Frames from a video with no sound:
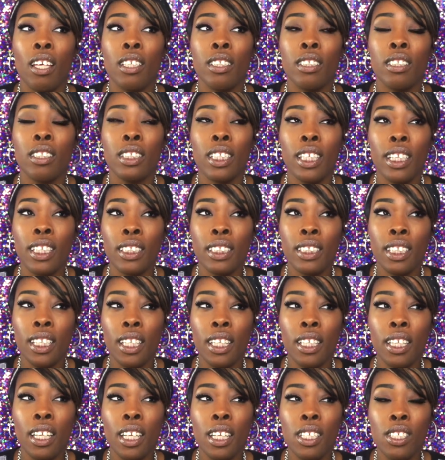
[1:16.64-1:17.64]

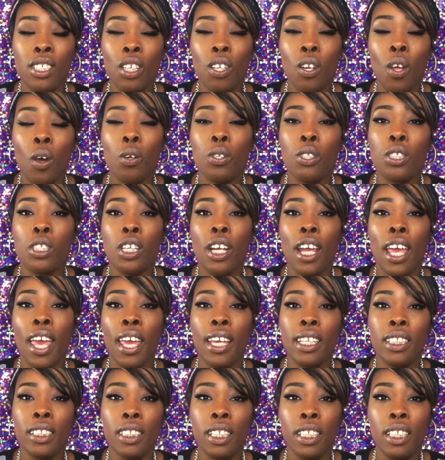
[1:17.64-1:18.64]
16 inch closure,
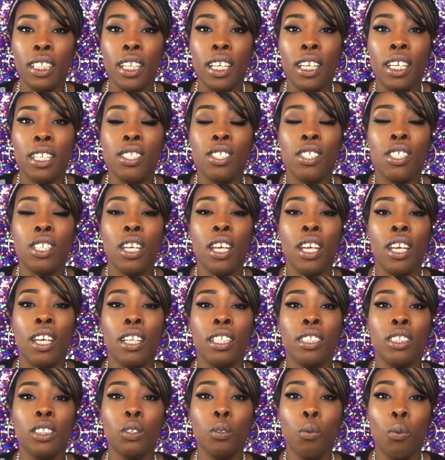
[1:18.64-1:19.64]
18 inch
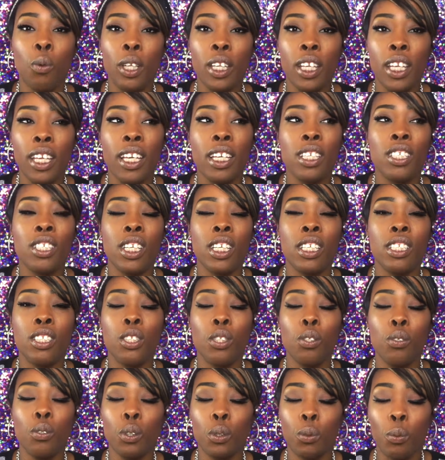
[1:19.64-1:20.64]
and 20 inch and
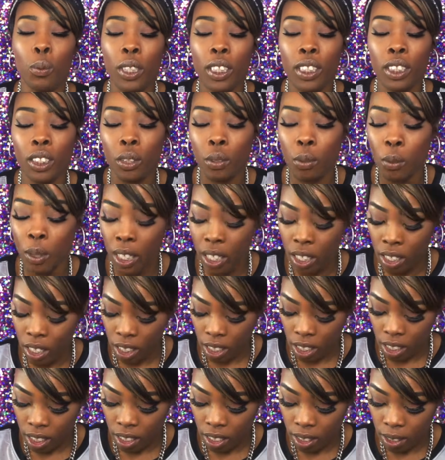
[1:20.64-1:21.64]
222
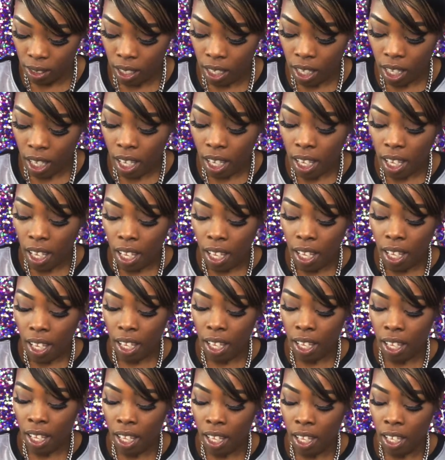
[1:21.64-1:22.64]
inches.
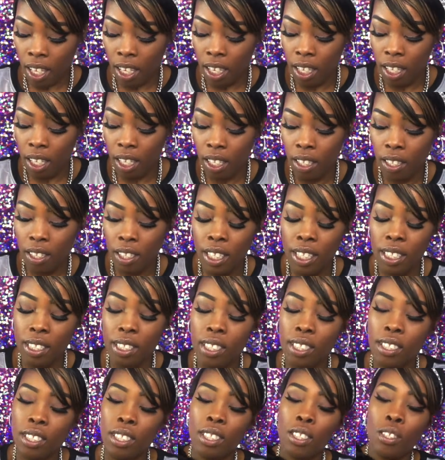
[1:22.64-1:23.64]
And this
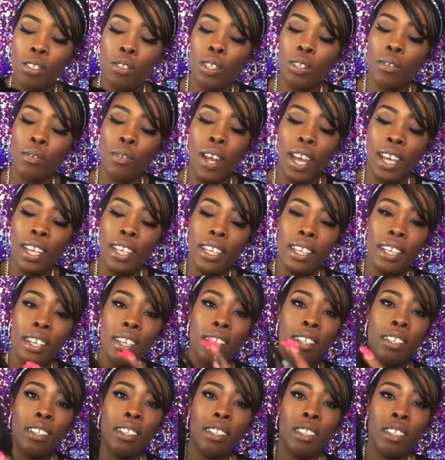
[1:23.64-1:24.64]
is the unit right
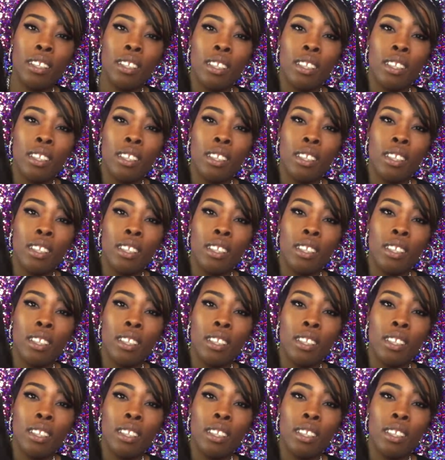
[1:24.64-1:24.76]
here.